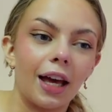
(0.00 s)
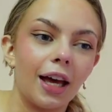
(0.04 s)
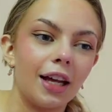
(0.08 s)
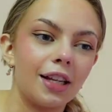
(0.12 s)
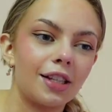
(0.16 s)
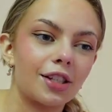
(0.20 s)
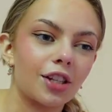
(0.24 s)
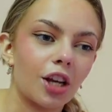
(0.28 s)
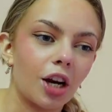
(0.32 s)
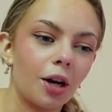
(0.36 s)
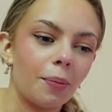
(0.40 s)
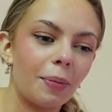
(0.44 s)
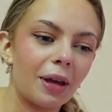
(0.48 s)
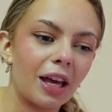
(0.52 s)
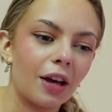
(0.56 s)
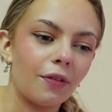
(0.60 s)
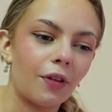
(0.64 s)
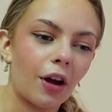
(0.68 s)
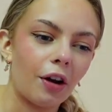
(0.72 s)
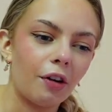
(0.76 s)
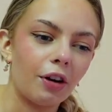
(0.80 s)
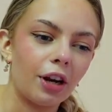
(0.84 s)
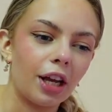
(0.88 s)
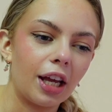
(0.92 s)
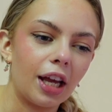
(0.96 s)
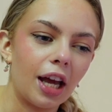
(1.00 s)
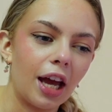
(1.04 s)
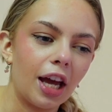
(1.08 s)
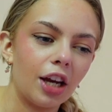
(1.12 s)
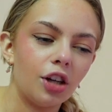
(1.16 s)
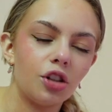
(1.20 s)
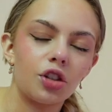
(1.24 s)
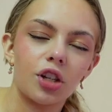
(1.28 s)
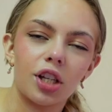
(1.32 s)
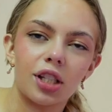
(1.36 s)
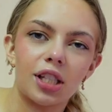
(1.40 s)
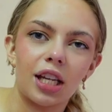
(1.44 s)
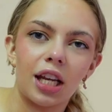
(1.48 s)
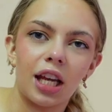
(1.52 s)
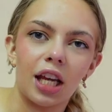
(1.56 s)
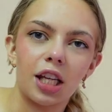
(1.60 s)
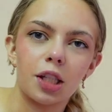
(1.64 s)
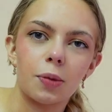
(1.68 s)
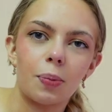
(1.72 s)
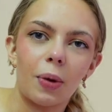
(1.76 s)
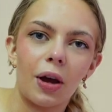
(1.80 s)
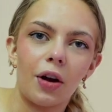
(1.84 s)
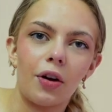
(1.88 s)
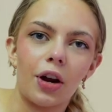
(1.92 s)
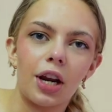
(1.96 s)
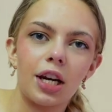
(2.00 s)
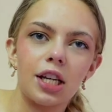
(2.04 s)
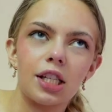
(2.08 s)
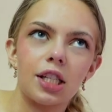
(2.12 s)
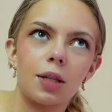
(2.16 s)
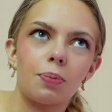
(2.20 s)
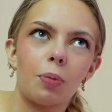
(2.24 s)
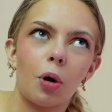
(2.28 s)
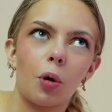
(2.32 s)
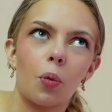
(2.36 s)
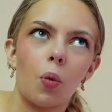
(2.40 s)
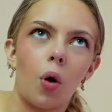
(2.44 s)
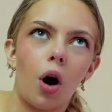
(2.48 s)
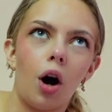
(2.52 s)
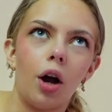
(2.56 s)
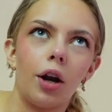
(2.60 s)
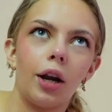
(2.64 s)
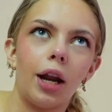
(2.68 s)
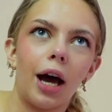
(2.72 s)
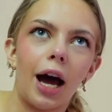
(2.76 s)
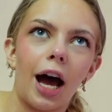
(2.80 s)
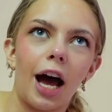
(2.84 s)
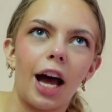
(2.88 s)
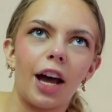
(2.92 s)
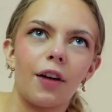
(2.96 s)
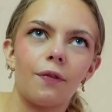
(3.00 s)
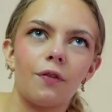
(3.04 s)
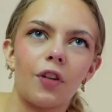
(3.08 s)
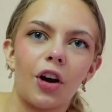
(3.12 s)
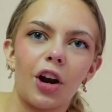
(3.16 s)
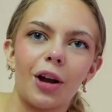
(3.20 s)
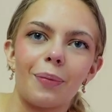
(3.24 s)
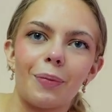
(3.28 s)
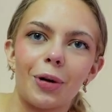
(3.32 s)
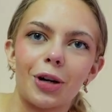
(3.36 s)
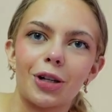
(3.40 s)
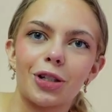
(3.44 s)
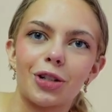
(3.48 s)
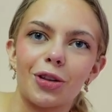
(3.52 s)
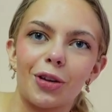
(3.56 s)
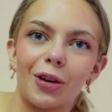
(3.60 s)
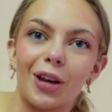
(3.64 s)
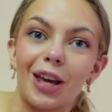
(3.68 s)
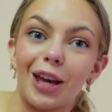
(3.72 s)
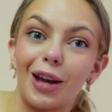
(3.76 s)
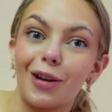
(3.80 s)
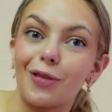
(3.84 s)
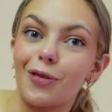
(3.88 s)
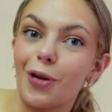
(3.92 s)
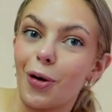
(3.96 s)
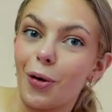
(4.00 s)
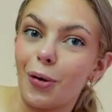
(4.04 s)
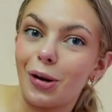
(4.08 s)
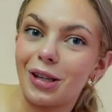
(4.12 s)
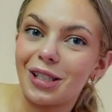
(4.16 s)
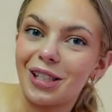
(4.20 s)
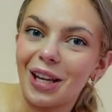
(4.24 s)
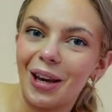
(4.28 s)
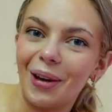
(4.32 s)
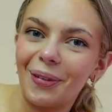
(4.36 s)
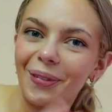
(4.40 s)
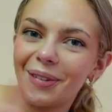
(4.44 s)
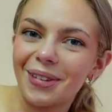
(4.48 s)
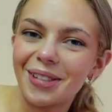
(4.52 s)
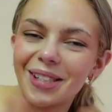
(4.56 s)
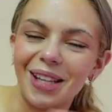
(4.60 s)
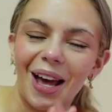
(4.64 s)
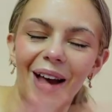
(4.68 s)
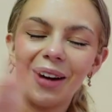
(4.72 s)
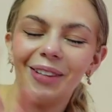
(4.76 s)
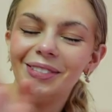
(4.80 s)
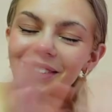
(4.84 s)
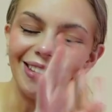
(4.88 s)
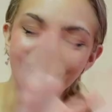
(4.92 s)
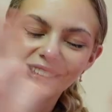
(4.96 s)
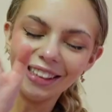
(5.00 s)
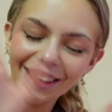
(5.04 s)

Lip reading: It's going to be a very interesting experience, but one I am very much looking forward to. So